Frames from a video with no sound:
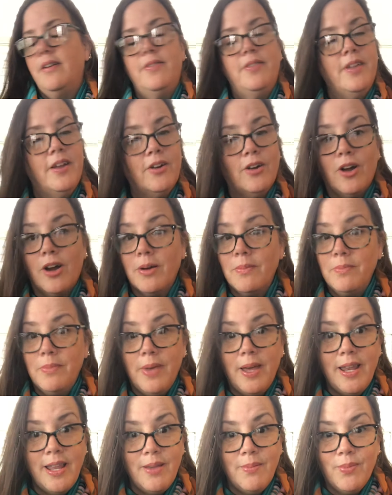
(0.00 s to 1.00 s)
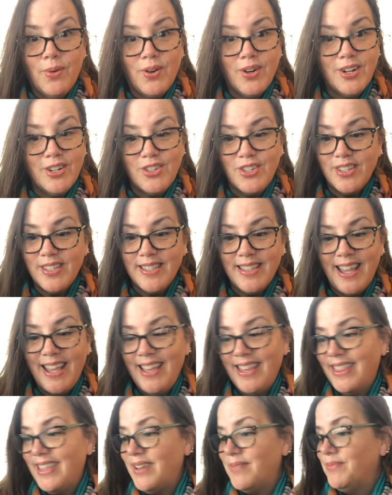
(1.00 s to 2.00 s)
There are many more just
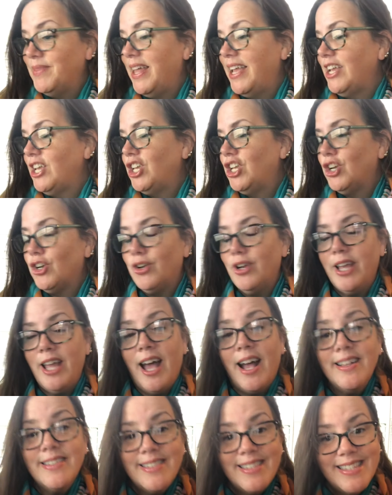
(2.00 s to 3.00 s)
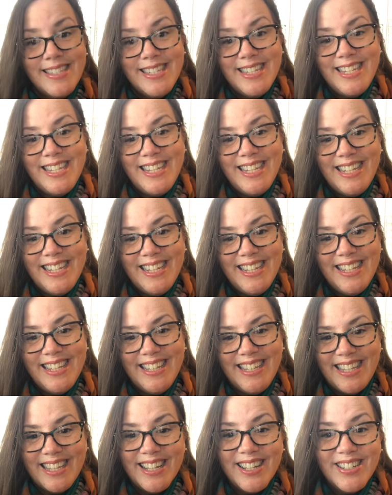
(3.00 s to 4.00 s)
like them, like
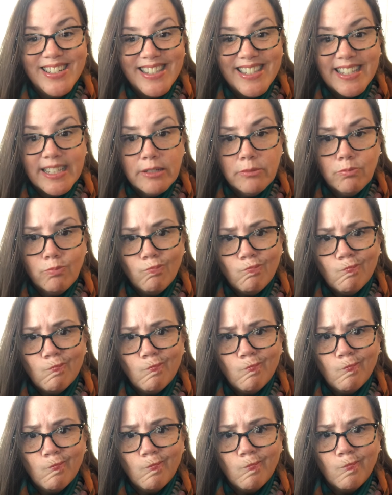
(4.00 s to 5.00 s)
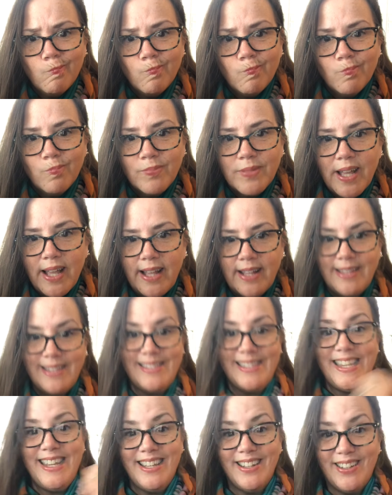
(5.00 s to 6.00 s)
curiosity, guilt, and
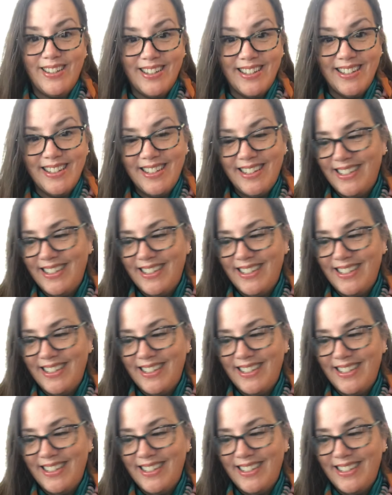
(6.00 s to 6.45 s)
zeal.